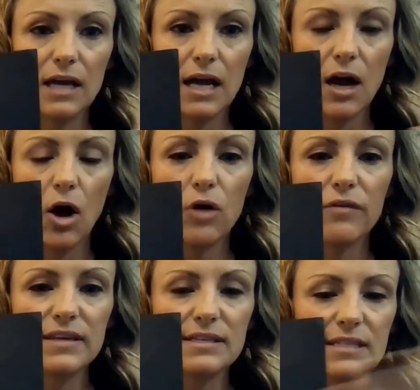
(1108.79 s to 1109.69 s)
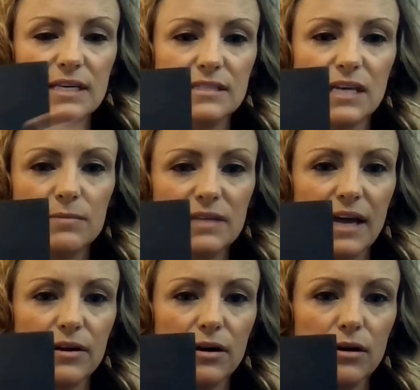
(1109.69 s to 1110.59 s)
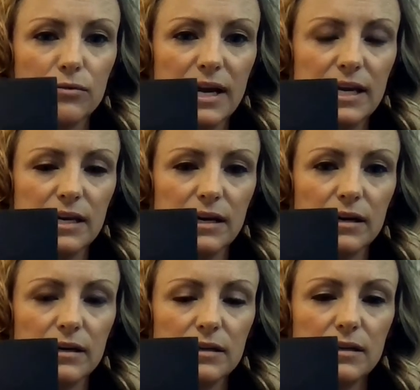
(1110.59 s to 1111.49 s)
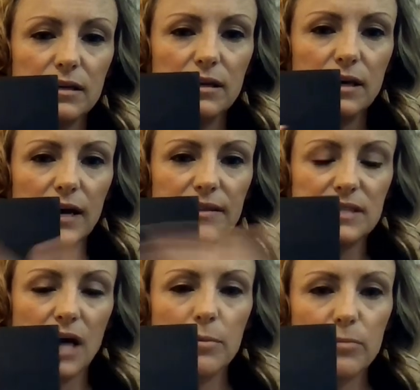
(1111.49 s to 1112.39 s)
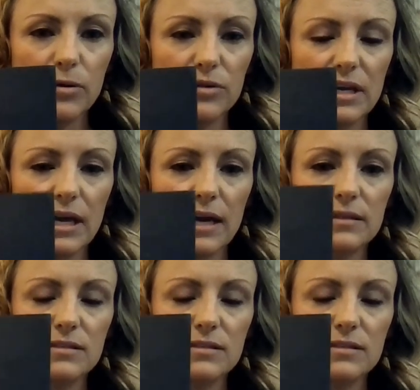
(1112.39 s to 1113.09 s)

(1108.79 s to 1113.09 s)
all these things come together right here at the top of the birthday cake.